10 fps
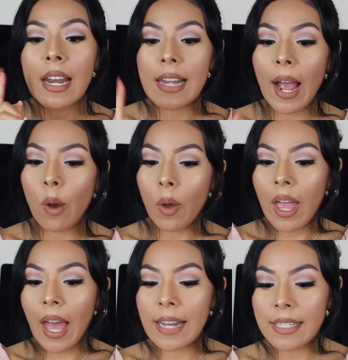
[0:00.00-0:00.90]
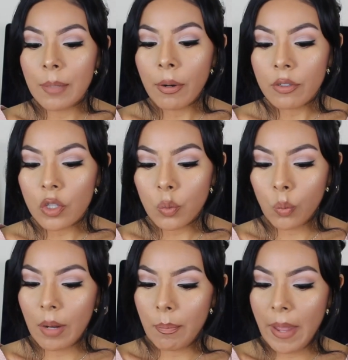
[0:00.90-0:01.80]
Now, I did purchase
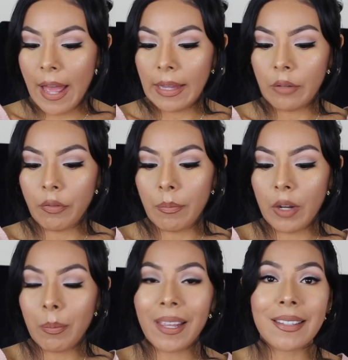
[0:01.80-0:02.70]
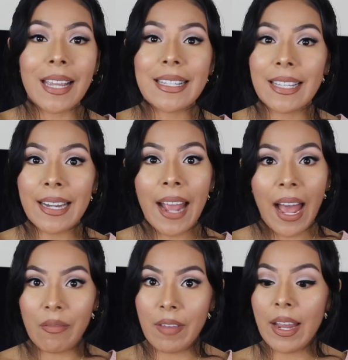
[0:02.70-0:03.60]
one palette from there because I didn't
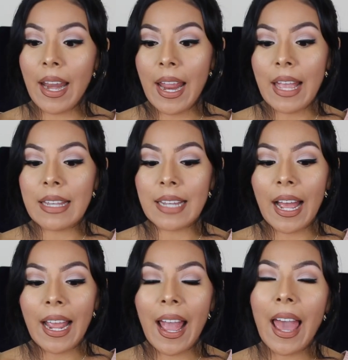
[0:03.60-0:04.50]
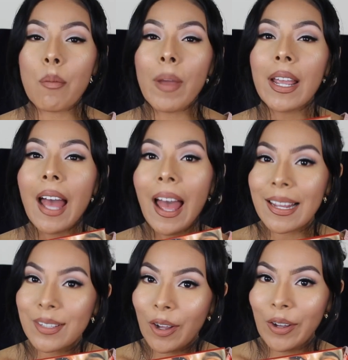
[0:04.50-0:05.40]
have it and I had my
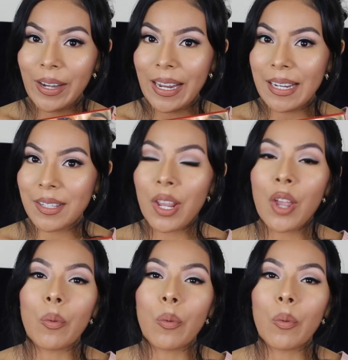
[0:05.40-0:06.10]
eyes on it